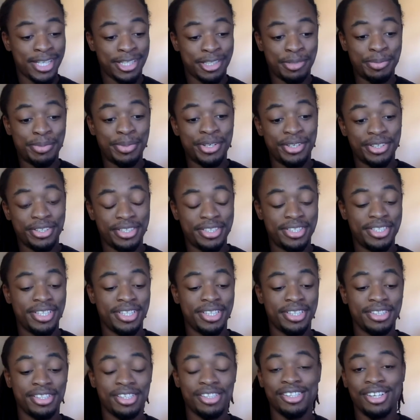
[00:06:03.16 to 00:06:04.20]

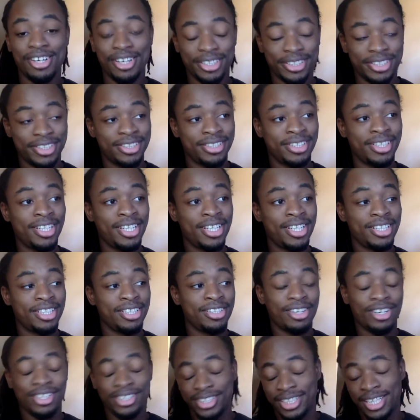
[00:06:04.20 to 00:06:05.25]
experiencing the loss
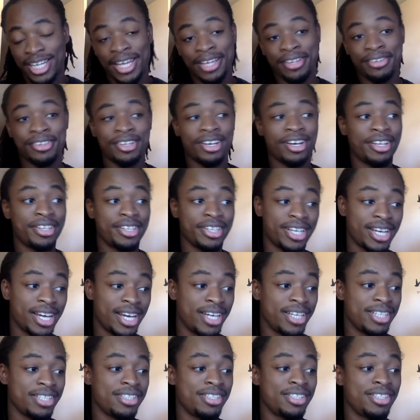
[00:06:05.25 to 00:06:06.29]
like the other
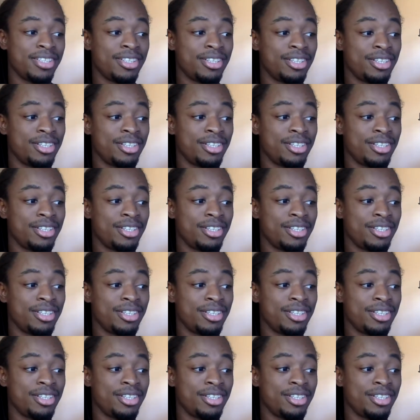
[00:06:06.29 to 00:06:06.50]
guys